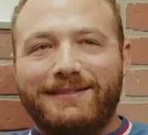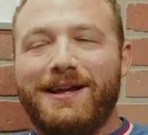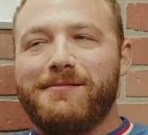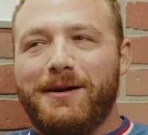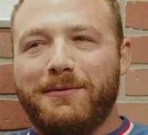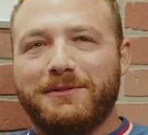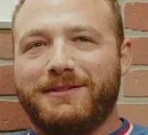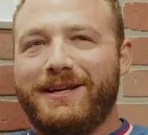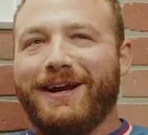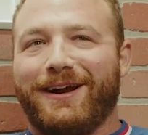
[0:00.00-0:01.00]
time I was
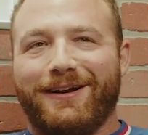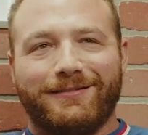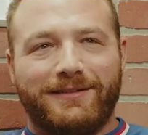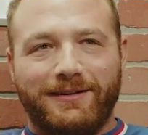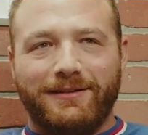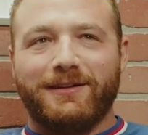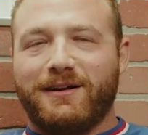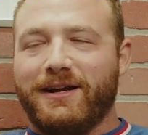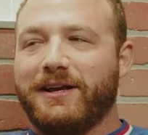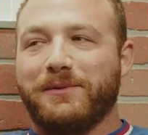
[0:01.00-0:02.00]
there, it didn't look
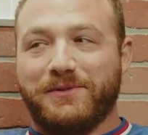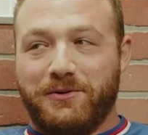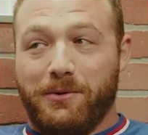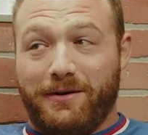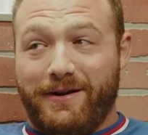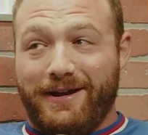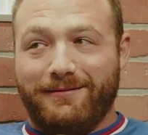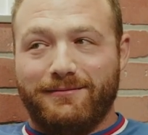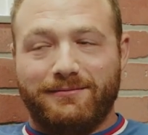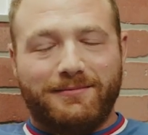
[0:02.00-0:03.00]
like it was doing great.
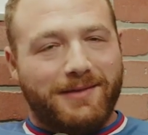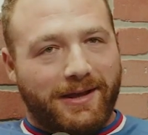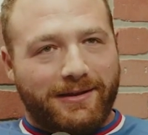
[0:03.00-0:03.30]
No.